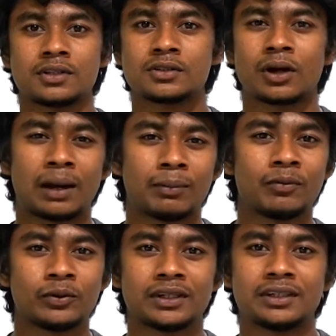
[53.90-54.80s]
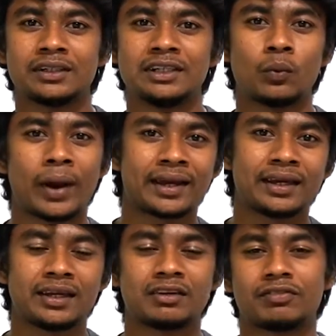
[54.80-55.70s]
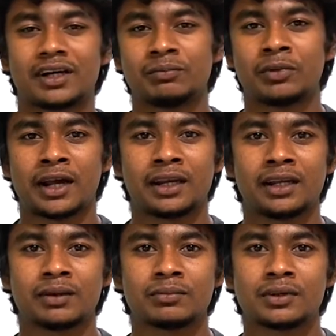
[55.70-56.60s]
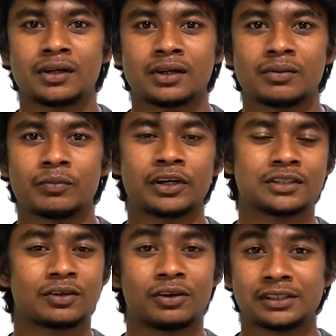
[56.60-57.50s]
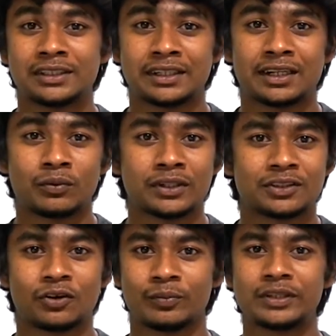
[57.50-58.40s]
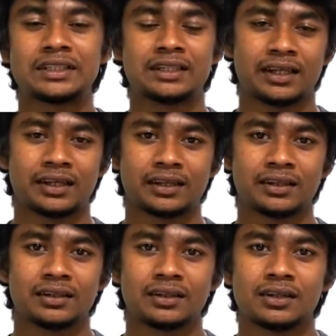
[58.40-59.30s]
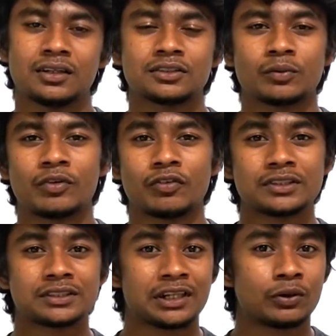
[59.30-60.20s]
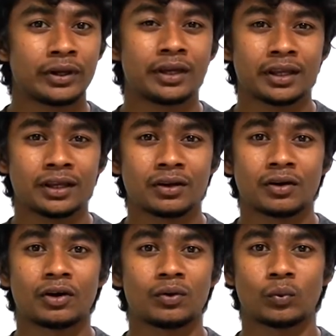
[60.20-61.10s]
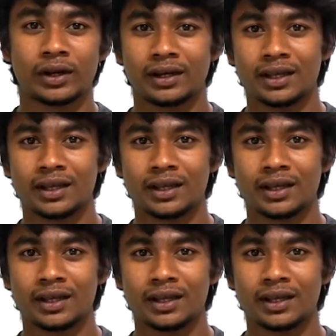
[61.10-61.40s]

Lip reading: So come up with a really wacky and a fun brand name, because all generic ones are obviously taken. So before zeroing in on one